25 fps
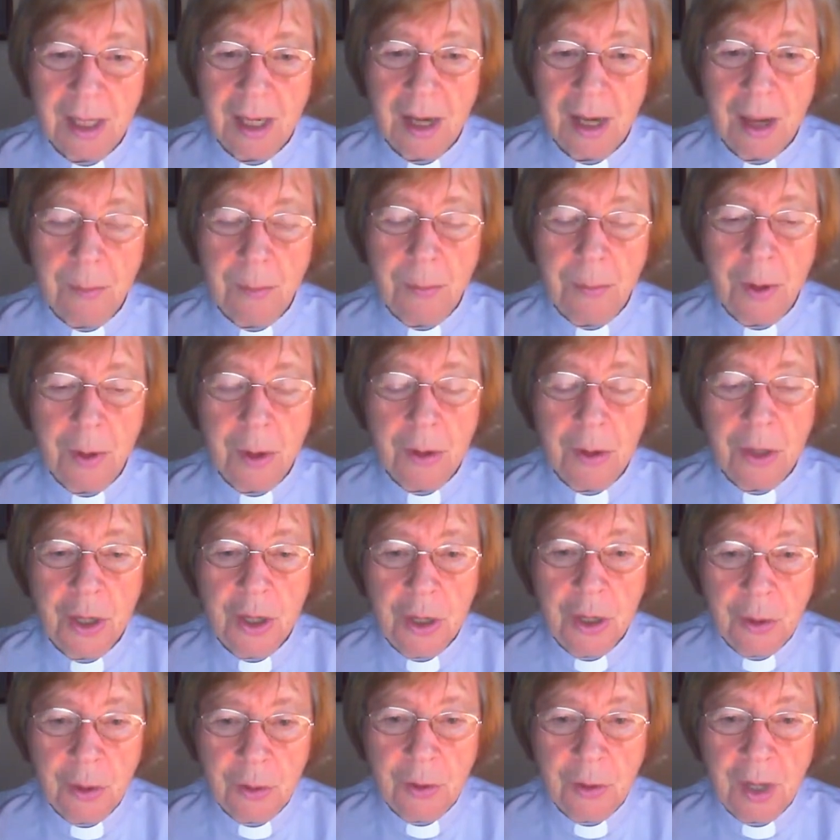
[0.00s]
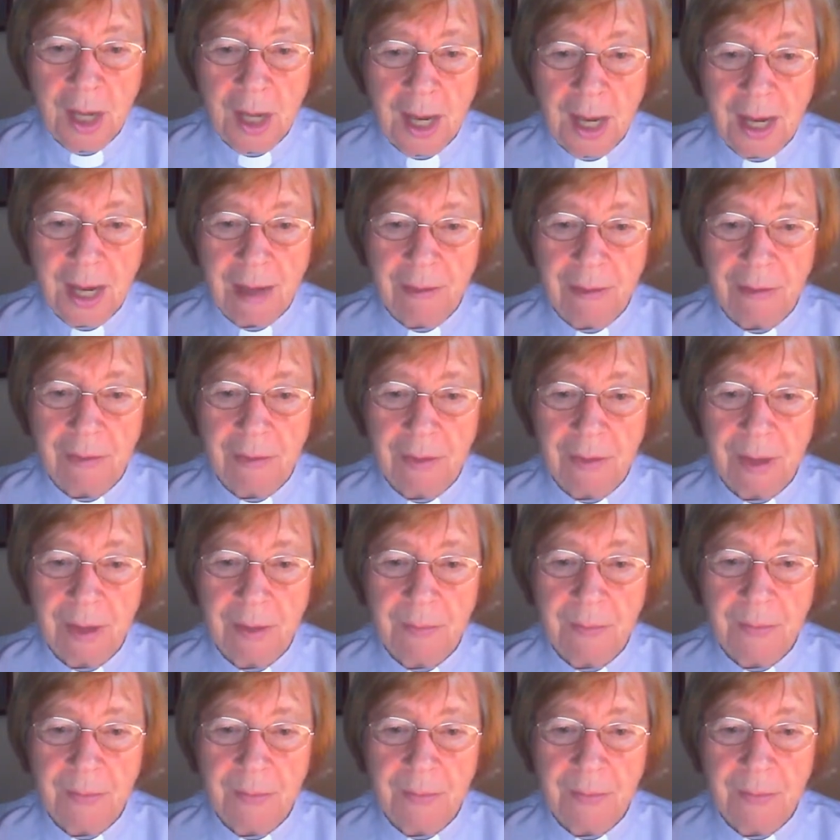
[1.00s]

upon your life